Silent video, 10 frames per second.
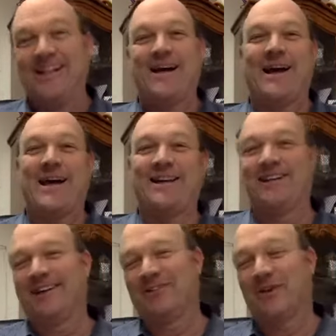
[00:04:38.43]

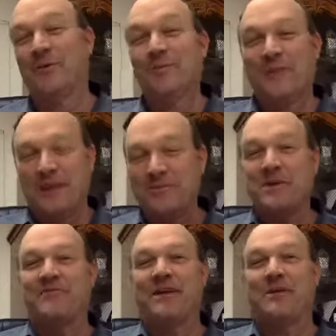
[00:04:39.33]
And so it'll
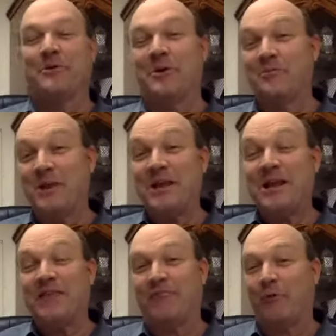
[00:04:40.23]
be available in a
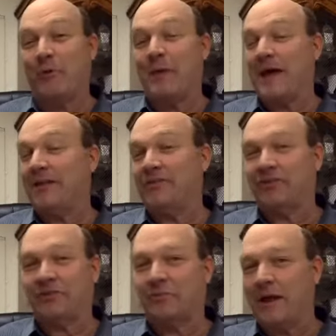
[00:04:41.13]
PDF format at
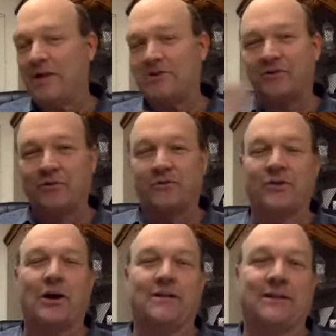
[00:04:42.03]
6 pages. You
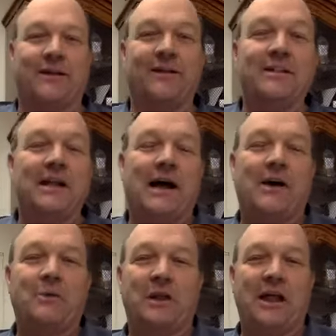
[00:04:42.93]
saw it there.
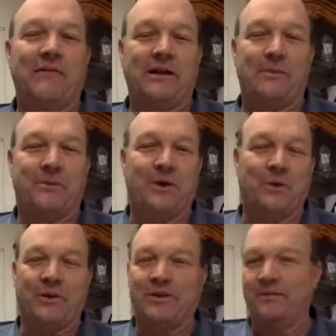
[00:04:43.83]
We'll have it up here
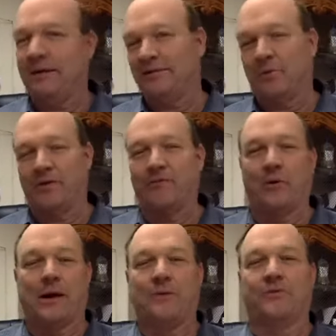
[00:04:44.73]
within about
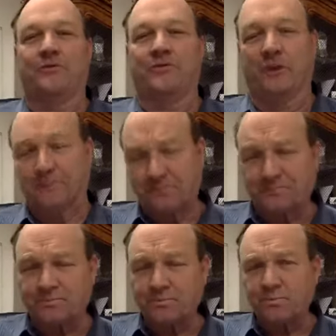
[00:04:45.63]
24 hours or so.
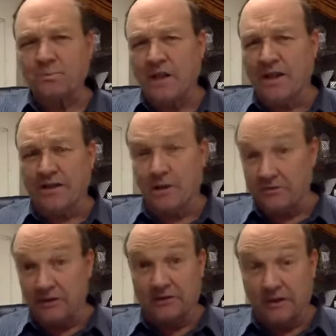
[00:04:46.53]
And
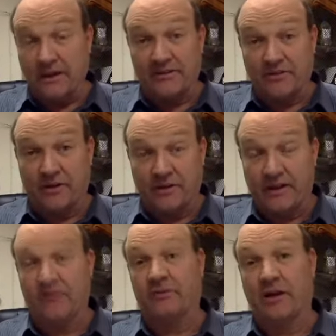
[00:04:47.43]
the links to
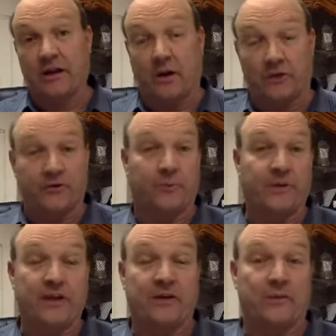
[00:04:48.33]
this, and it'll also
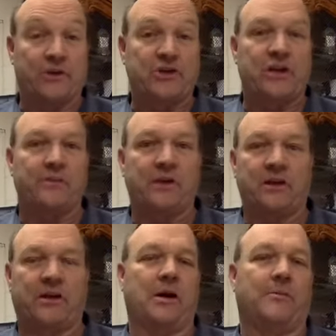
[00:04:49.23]
be at
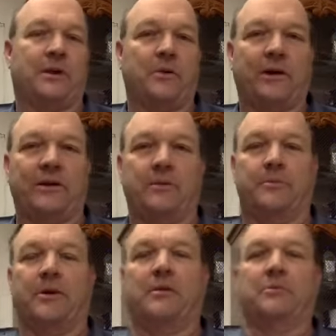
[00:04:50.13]
reachkeep.com on a regular
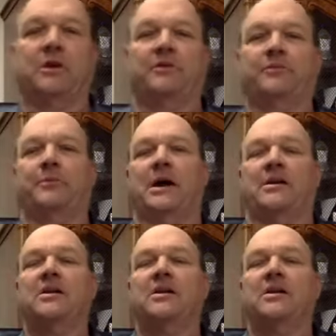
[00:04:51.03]
blog spot.